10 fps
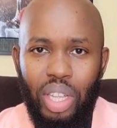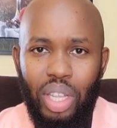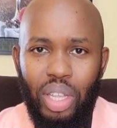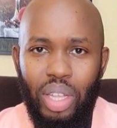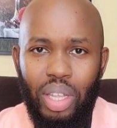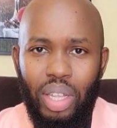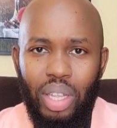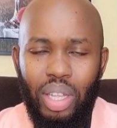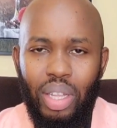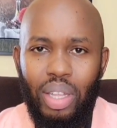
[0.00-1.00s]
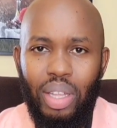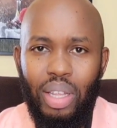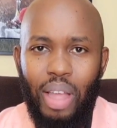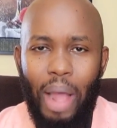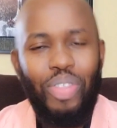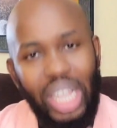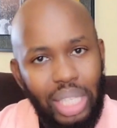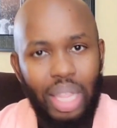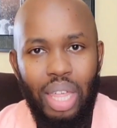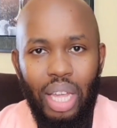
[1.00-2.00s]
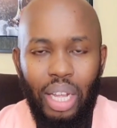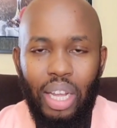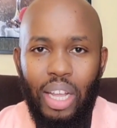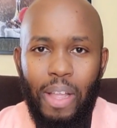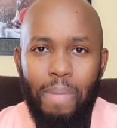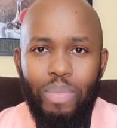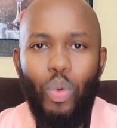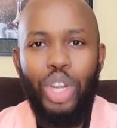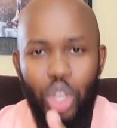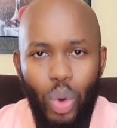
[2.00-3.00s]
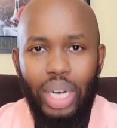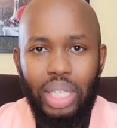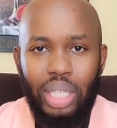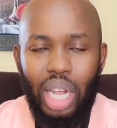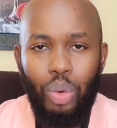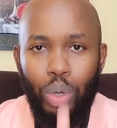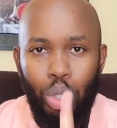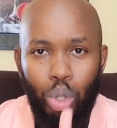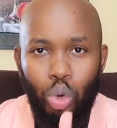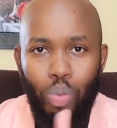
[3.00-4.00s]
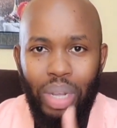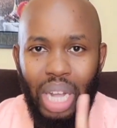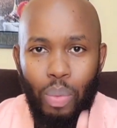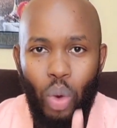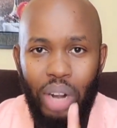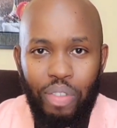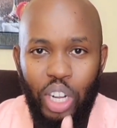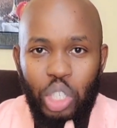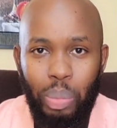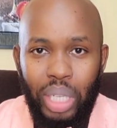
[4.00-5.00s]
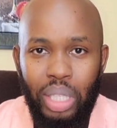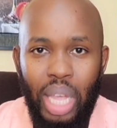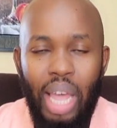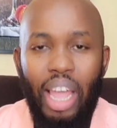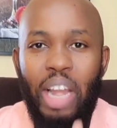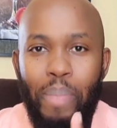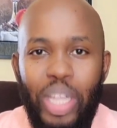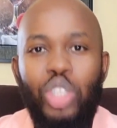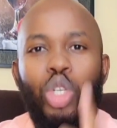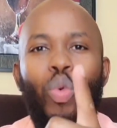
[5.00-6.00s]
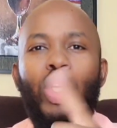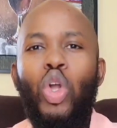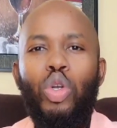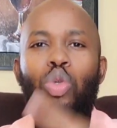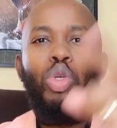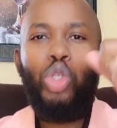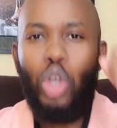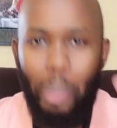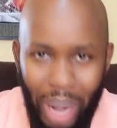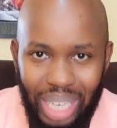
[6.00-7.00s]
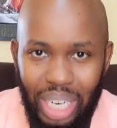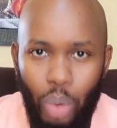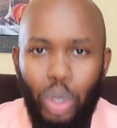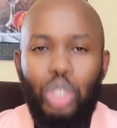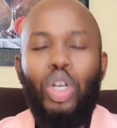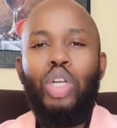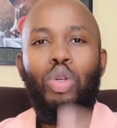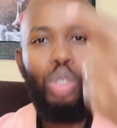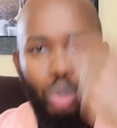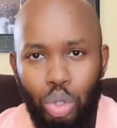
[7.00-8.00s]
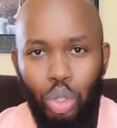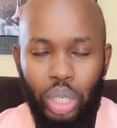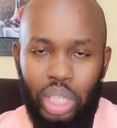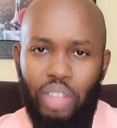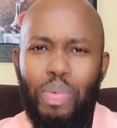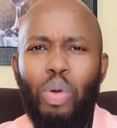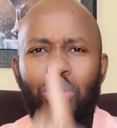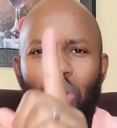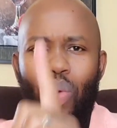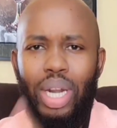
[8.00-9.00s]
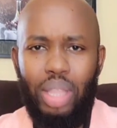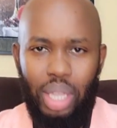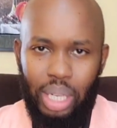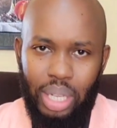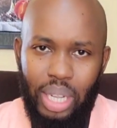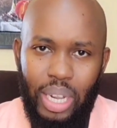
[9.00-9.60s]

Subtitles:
And that's the thing. When you understand what two become one flesh means, it means you will not do to your partner what you cannot do to yourself, because you're one thing.